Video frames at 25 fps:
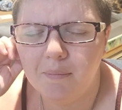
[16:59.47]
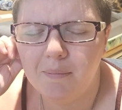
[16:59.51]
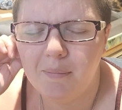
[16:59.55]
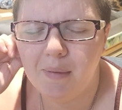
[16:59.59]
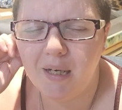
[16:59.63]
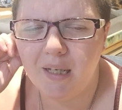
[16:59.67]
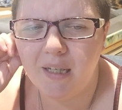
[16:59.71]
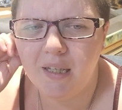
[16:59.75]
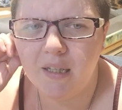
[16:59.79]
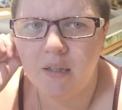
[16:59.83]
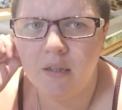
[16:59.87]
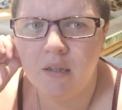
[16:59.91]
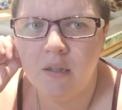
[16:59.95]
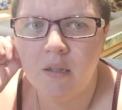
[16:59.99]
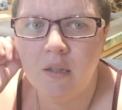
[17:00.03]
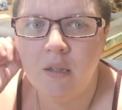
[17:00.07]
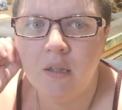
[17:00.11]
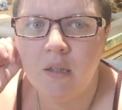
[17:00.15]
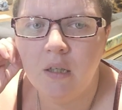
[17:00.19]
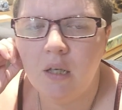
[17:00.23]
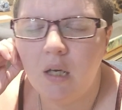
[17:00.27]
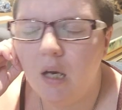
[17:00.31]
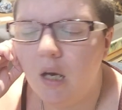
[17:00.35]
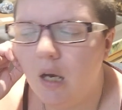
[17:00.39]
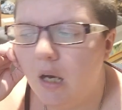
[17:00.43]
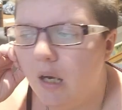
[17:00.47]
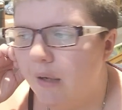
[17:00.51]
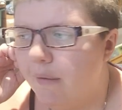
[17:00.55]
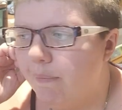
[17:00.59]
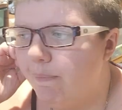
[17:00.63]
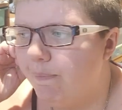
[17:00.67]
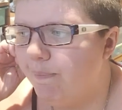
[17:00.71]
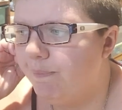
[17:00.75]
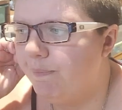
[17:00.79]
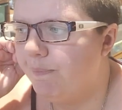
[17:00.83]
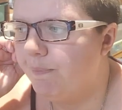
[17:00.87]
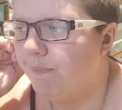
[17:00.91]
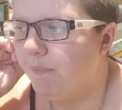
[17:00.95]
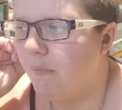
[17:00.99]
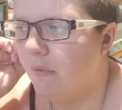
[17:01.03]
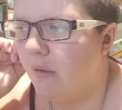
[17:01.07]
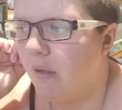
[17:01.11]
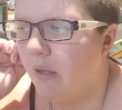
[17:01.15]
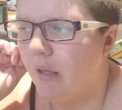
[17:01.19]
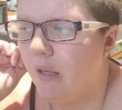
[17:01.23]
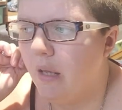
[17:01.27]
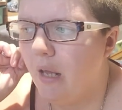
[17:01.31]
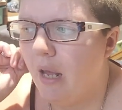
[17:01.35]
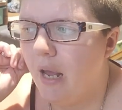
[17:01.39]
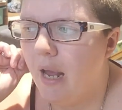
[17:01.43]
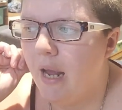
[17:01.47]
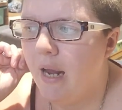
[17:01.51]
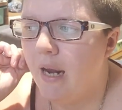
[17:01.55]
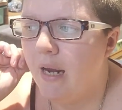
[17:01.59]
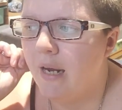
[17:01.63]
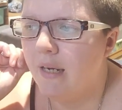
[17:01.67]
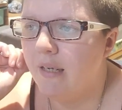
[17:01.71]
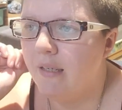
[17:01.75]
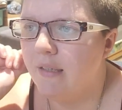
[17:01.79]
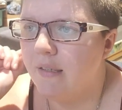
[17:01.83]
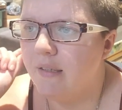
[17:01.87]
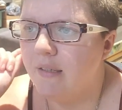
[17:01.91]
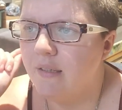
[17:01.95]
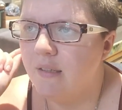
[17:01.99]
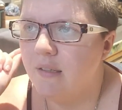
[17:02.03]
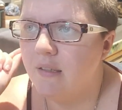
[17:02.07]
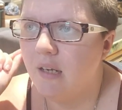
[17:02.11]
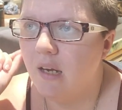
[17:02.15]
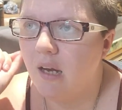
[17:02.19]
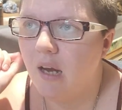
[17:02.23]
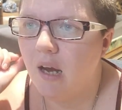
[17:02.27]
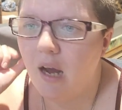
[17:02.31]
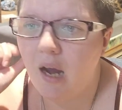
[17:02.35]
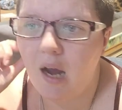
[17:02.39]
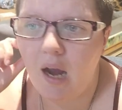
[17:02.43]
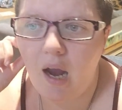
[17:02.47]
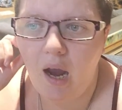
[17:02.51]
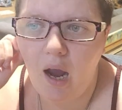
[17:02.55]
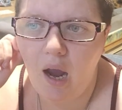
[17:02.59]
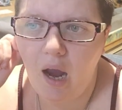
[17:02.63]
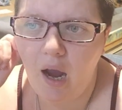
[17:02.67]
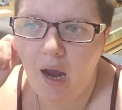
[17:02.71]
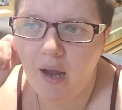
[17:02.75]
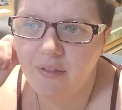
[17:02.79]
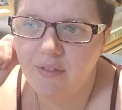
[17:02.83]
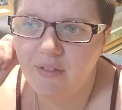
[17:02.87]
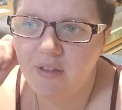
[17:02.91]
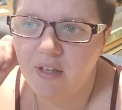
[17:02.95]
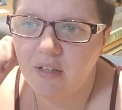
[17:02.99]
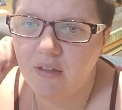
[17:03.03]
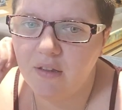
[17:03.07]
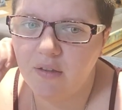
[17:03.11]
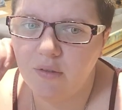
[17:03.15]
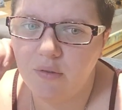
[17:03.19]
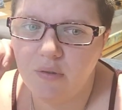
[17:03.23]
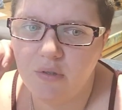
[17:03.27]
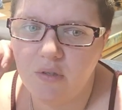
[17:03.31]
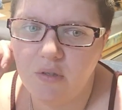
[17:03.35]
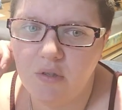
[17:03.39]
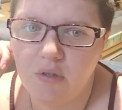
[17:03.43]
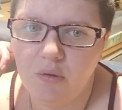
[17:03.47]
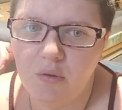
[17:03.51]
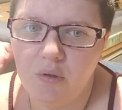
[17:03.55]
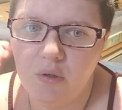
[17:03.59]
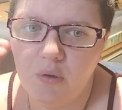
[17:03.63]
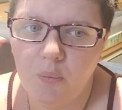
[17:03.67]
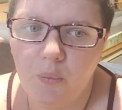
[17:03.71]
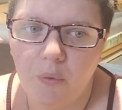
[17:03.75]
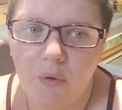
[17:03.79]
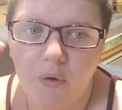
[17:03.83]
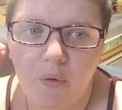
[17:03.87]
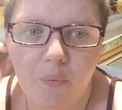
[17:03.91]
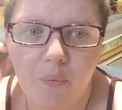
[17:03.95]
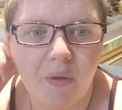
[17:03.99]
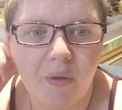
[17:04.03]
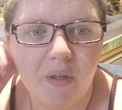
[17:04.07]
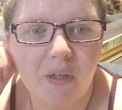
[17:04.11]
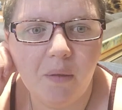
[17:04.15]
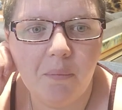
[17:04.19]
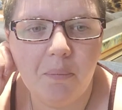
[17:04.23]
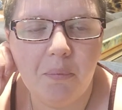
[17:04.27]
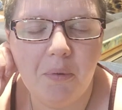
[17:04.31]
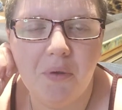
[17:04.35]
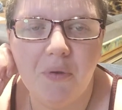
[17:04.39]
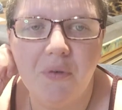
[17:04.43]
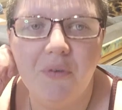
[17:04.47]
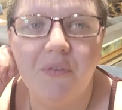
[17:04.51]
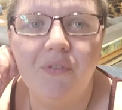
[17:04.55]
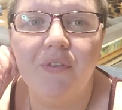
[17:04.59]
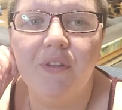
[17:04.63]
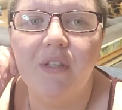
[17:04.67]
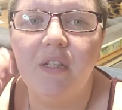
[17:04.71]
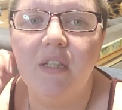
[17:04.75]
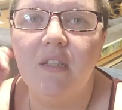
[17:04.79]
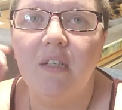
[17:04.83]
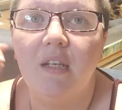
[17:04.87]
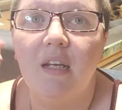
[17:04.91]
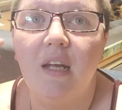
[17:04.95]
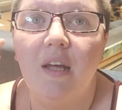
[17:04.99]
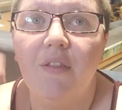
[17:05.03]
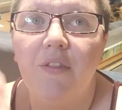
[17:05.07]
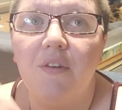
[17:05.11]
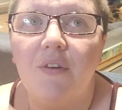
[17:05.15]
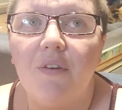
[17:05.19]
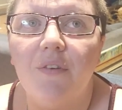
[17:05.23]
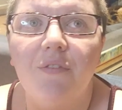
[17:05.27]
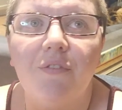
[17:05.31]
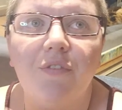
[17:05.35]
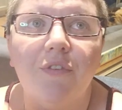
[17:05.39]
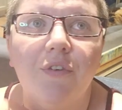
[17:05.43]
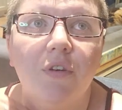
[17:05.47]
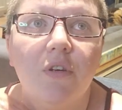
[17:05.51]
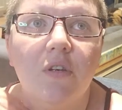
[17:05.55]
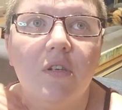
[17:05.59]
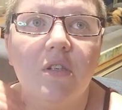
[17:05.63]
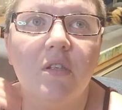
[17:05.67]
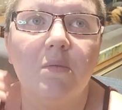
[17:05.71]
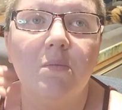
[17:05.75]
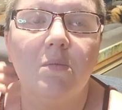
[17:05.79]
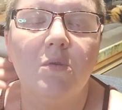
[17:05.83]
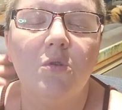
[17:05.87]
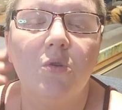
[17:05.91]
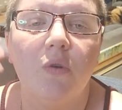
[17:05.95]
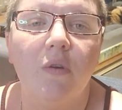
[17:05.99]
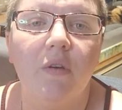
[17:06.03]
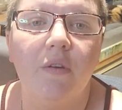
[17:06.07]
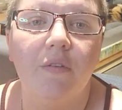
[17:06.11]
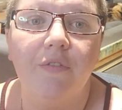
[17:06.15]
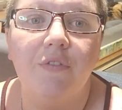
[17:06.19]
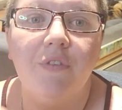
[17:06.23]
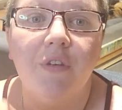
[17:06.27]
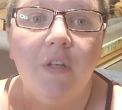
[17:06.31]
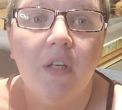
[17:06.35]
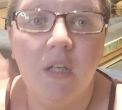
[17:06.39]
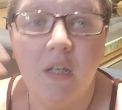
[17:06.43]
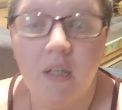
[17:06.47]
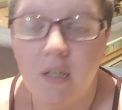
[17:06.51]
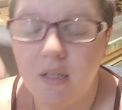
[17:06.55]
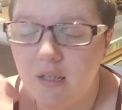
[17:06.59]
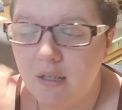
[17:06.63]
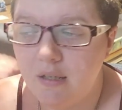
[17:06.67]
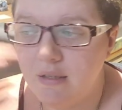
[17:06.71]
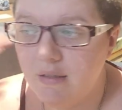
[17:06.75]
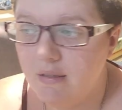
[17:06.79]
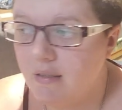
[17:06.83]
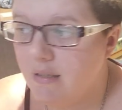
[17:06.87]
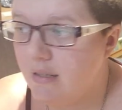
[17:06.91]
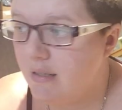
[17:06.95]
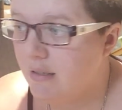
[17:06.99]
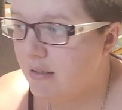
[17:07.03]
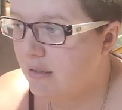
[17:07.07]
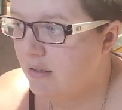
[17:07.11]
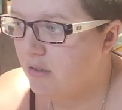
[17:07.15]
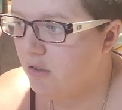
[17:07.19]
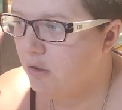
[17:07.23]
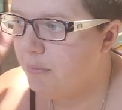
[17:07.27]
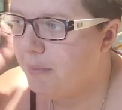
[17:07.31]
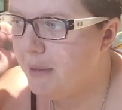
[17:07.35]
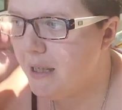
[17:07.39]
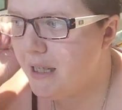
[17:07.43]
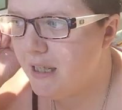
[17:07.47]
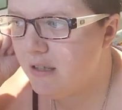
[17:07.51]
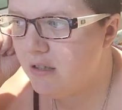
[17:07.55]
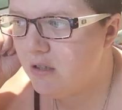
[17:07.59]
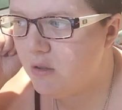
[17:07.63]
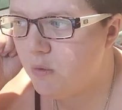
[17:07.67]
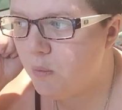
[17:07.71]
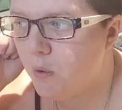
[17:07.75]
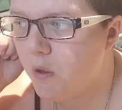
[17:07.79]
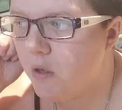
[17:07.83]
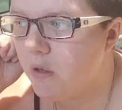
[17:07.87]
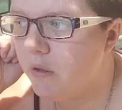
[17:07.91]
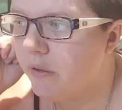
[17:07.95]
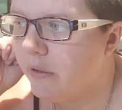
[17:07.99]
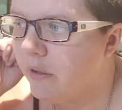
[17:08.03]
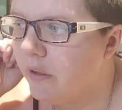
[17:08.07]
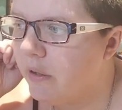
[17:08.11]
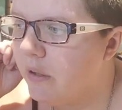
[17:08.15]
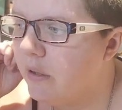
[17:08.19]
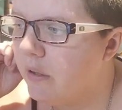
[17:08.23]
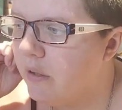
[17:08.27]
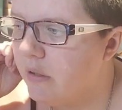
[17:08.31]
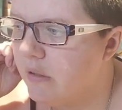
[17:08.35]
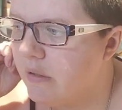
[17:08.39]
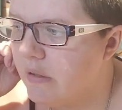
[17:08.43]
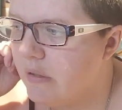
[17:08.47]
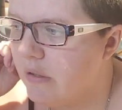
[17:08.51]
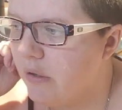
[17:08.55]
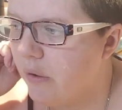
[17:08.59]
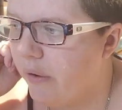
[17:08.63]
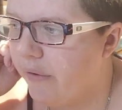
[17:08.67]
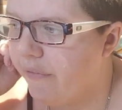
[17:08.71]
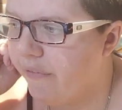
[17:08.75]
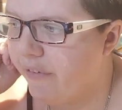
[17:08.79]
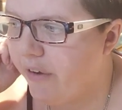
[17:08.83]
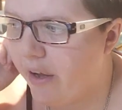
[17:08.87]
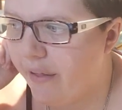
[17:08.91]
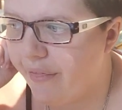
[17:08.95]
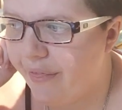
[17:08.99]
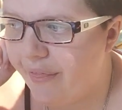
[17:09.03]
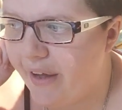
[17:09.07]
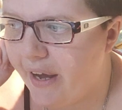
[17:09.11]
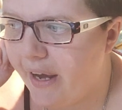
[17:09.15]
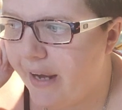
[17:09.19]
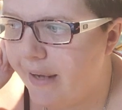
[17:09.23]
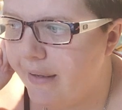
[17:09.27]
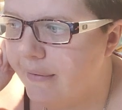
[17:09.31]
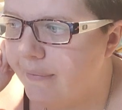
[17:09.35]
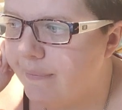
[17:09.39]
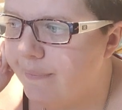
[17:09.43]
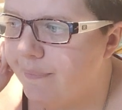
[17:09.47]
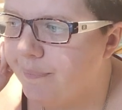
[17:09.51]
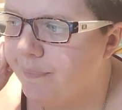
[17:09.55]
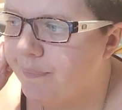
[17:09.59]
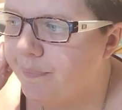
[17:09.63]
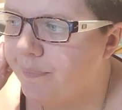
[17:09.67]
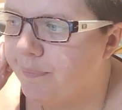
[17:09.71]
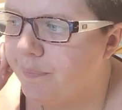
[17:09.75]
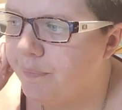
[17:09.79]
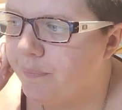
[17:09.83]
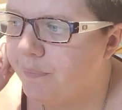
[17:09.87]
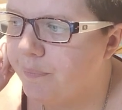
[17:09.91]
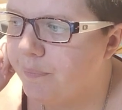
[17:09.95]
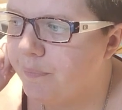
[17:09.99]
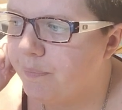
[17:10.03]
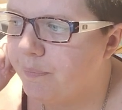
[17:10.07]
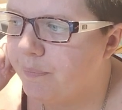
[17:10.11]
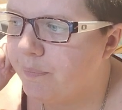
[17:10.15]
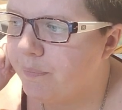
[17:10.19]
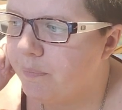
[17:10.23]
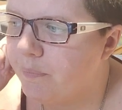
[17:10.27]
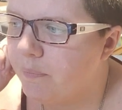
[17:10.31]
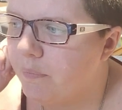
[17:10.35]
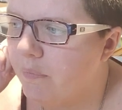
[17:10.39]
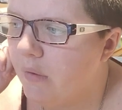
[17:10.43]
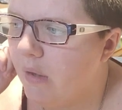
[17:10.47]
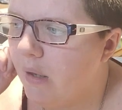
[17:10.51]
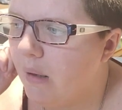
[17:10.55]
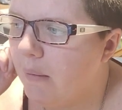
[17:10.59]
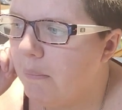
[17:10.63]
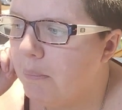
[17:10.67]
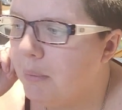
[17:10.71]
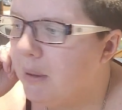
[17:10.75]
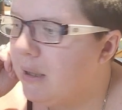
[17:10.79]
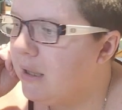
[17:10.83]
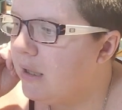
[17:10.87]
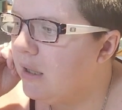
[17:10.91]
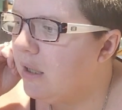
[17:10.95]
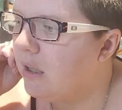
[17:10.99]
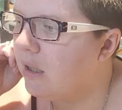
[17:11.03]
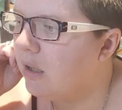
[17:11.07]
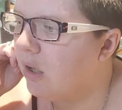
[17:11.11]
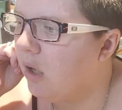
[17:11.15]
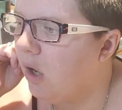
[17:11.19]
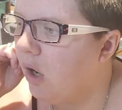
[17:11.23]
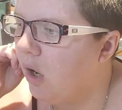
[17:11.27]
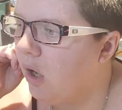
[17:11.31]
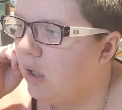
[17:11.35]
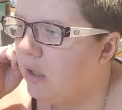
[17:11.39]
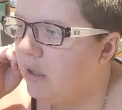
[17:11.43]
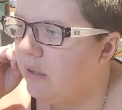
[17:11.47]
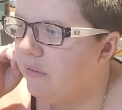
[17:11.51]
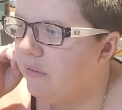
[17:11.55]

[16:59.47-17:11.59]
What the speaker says: Maya. And I think those two could really beautifully together for some sort of seasonal-based work. So I've got that. But look,